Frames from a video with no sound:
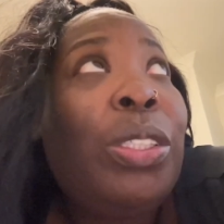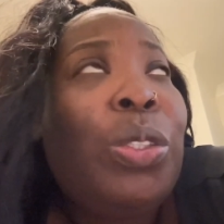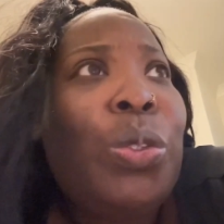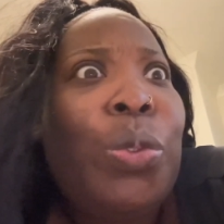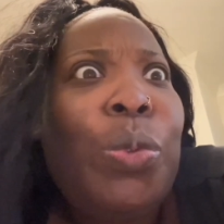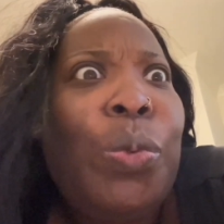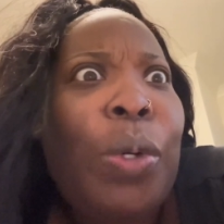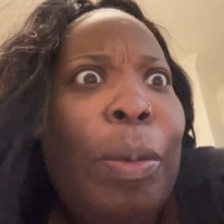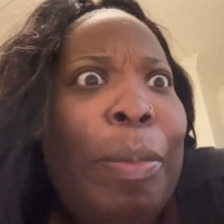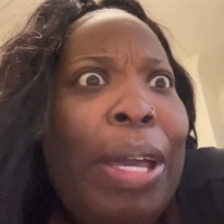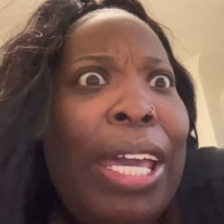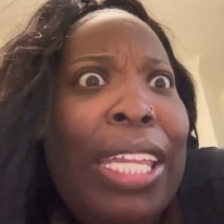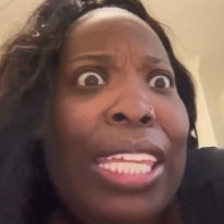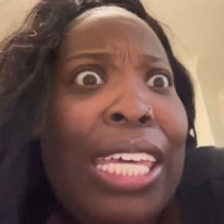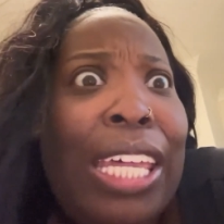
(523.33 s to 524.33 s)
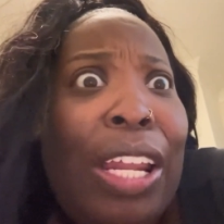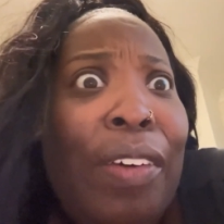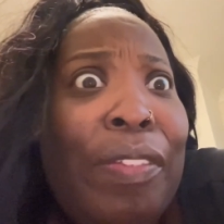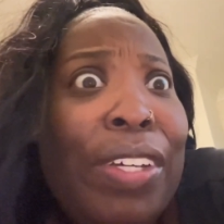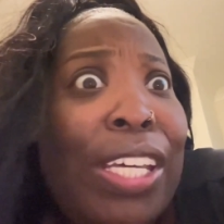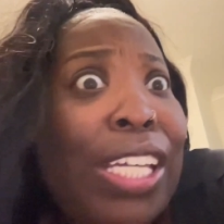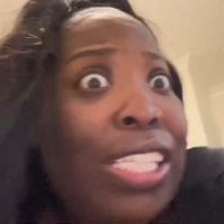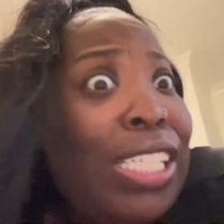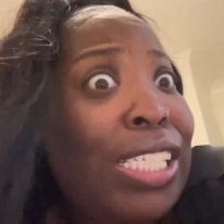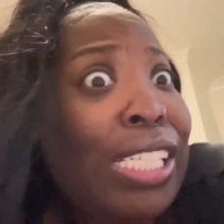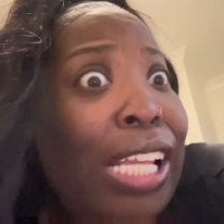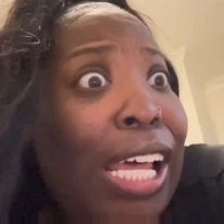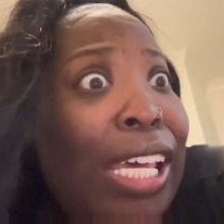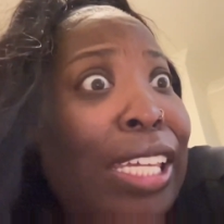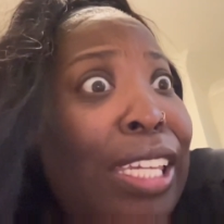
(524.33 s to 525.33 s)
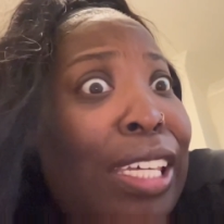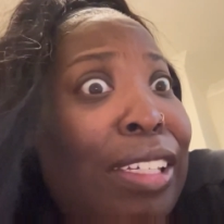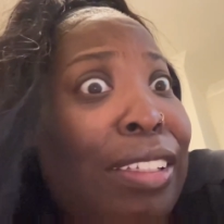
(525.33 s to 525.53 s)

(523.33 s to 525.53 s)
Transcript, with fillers: Ooh, I might have to get off because it's like this.